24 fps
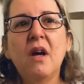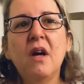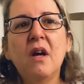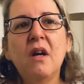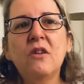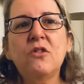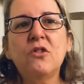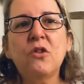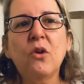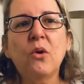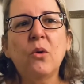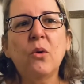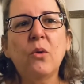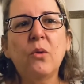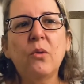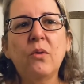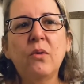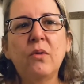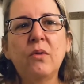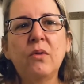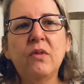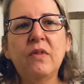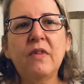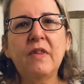So
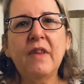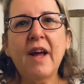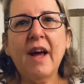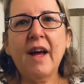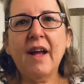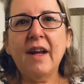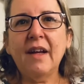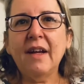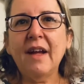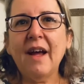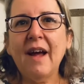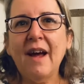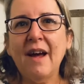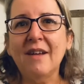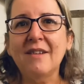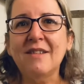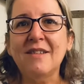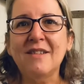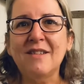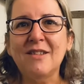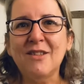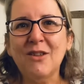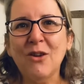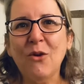that has
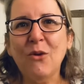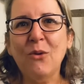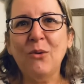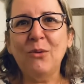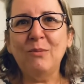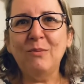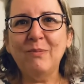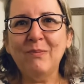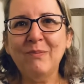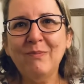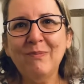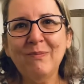its own